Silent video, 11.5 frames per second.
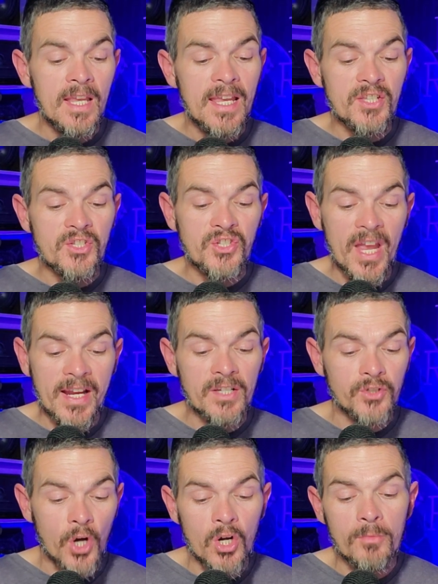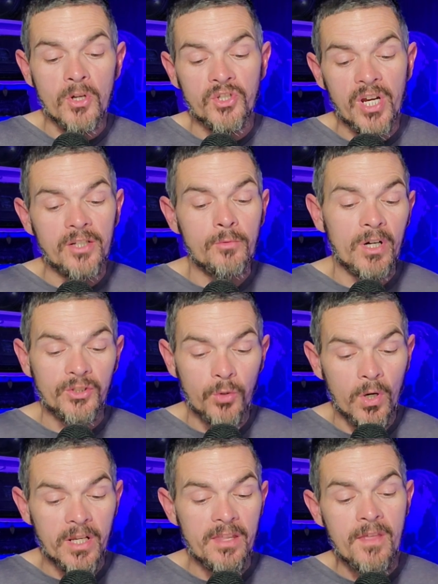his second term on January
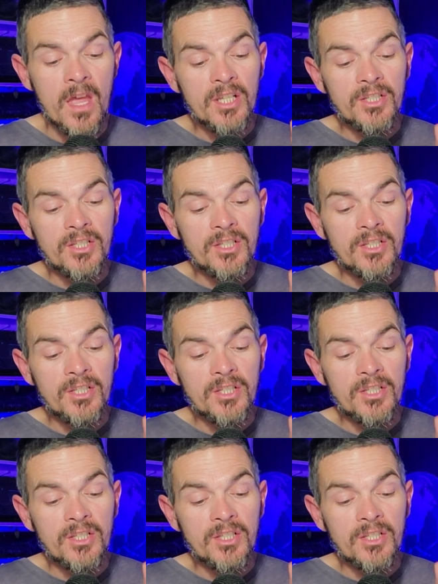20th,